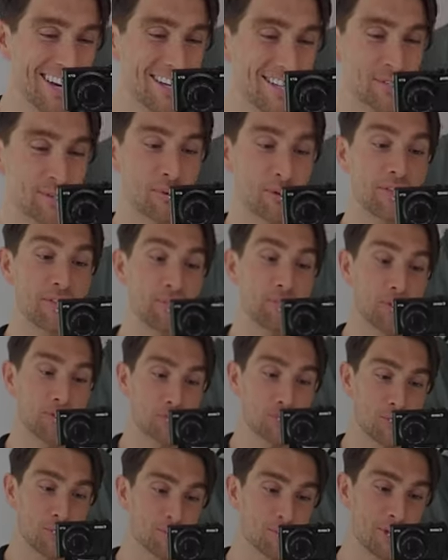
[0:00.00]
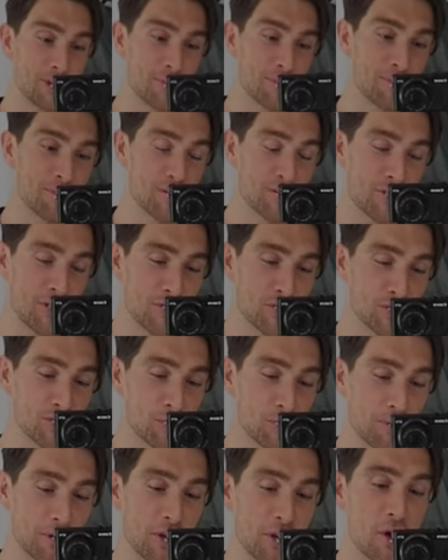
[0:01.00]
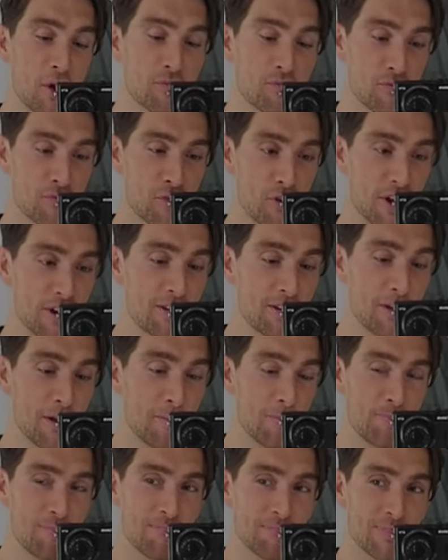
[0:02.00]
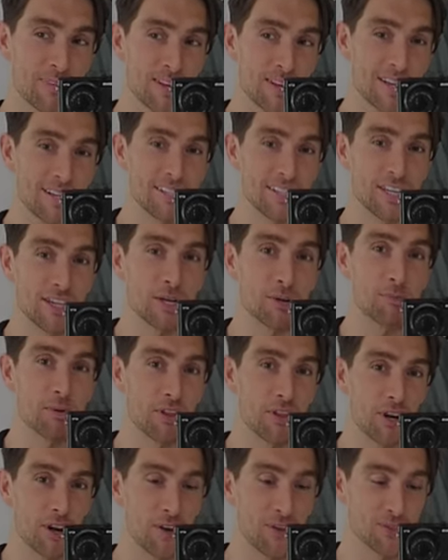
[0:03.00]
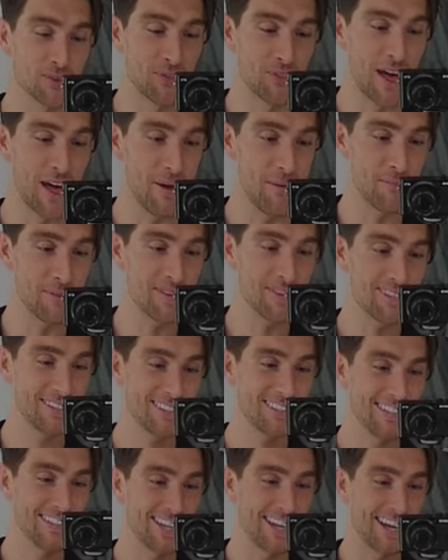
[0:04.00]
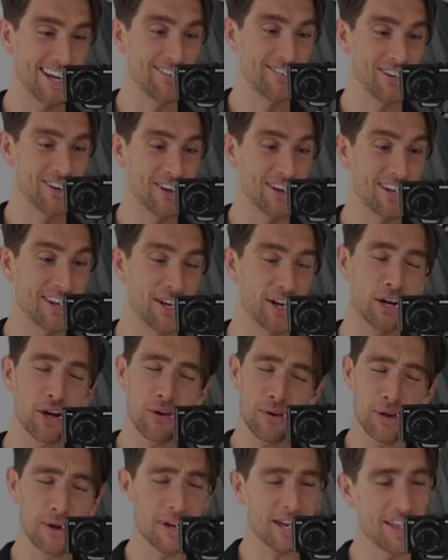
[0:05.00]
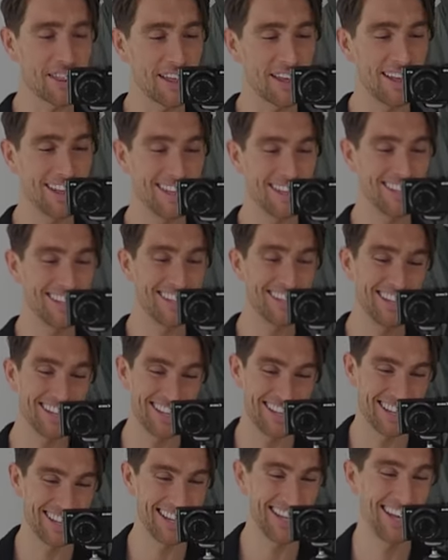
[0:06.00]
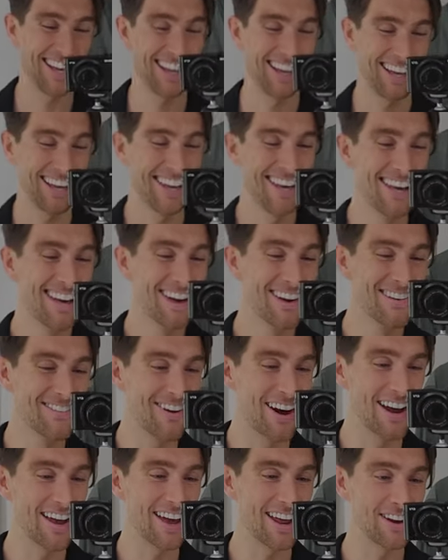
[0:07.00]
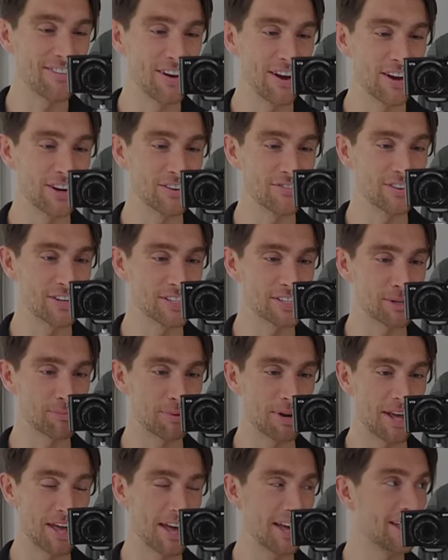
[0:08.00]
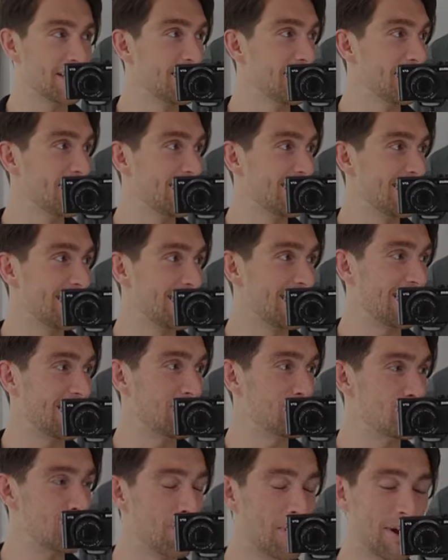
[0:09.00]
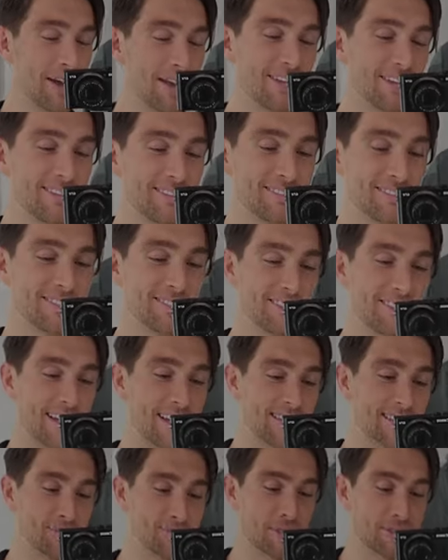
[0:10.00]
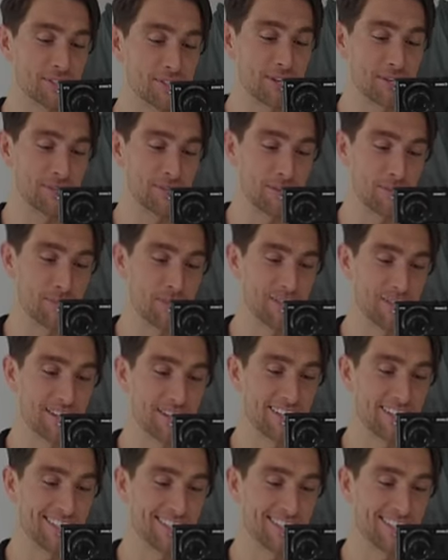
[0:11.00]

So one top tip, if you're ever going shopping, go with a friend, so you can put the clothes on them, and if you like, you're like, oh yeah, I'll get that. Right, anyway, I'm going to finish up in here. I might get some of this stuff, let me see.